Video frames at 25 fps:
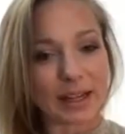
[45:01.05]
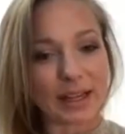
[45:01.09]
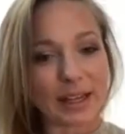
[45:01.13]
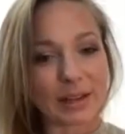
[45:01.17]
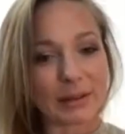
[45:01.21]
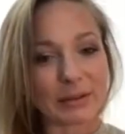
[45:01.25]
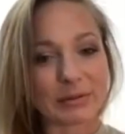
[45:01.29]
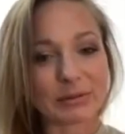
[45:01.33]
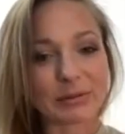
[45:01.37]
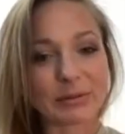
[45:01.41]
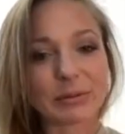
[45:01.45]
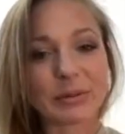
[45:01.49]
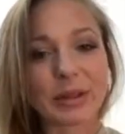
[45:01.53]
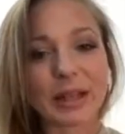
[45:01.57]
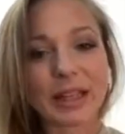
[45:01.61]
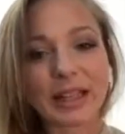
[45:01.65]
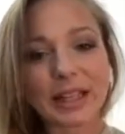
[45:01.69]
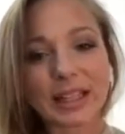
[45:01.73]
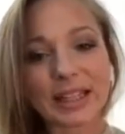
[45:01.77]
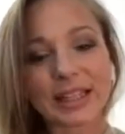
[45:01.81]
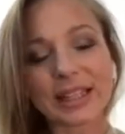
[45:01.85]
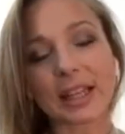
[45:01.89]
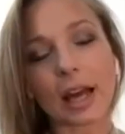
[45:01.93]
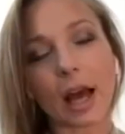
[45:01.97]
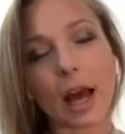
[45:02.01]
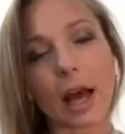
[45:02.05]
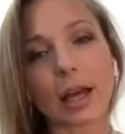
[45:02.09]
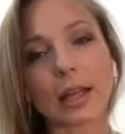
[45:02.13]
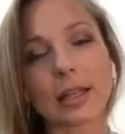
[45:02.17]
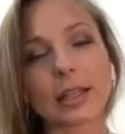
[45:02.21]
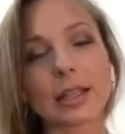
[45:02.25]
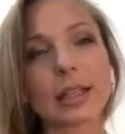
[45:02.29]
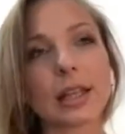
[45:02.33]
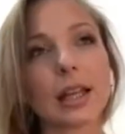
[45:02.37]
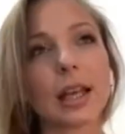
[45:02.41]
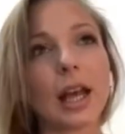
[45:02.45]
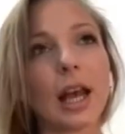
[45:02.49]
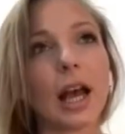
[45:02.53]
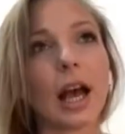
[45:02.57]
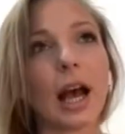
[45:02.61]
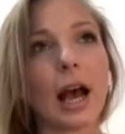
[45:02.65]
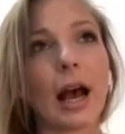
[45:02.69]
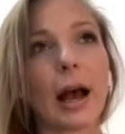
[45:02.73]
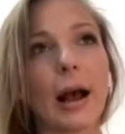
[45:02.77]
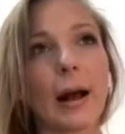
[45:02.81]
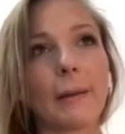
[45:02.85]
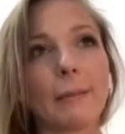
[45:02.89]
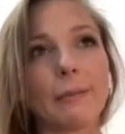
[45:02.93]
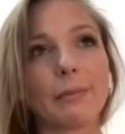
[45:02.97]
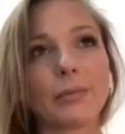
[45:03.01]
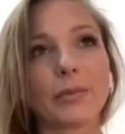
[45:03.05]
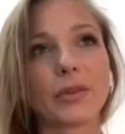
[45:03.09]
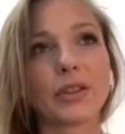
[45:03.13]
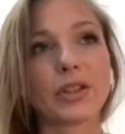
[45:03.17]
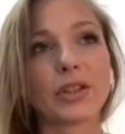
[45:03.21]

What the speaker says: It really does. So